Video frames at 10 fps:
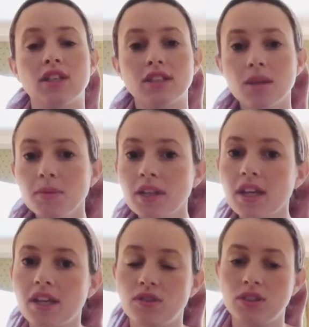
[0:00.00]
that double it,
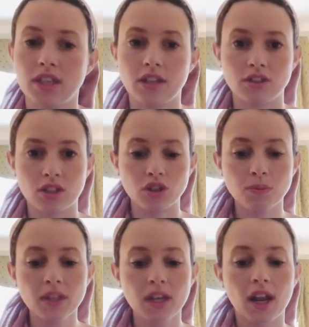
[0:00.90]
I know designers that
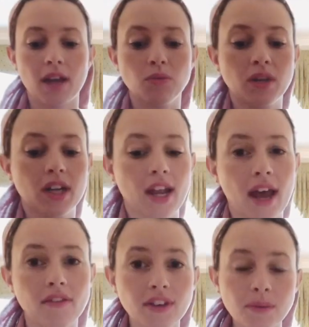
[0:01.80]
triple it, I
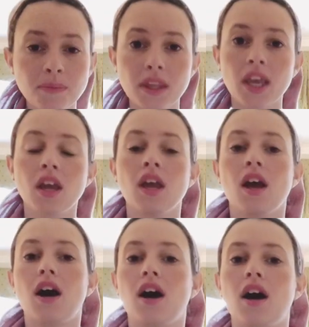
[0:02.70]
1.5 it,
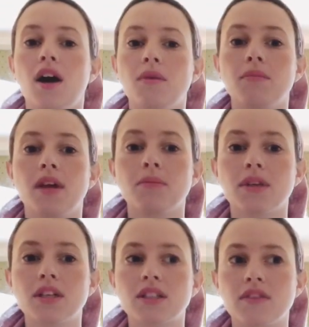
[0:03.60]

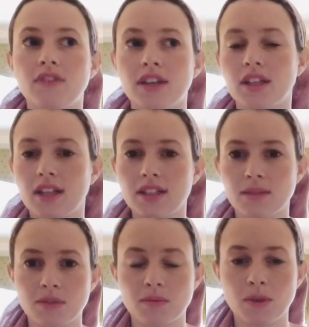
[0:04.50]
because I find that
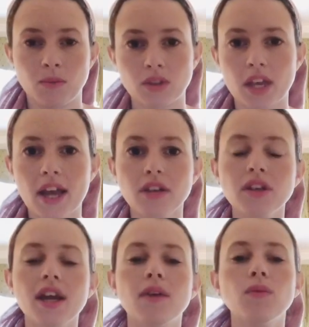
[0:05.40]
seems to be the most
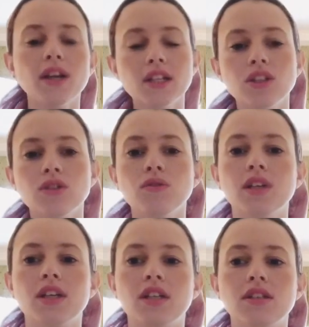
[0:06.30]
accurate. And what I do
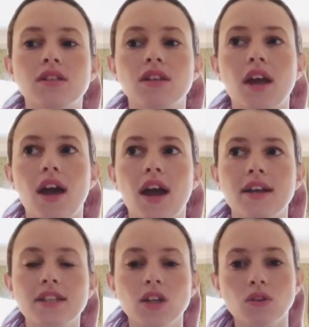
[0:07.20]
is,
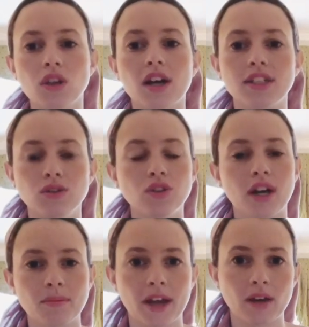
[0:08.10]
as I go along, I do
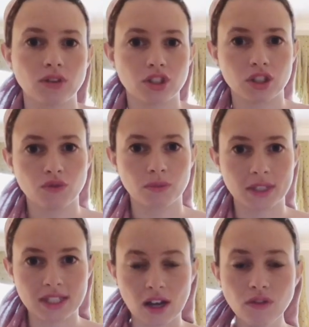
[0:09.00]
track my hours just for
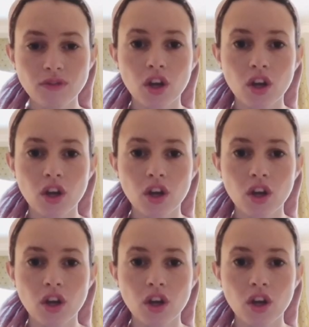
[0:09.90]
myself,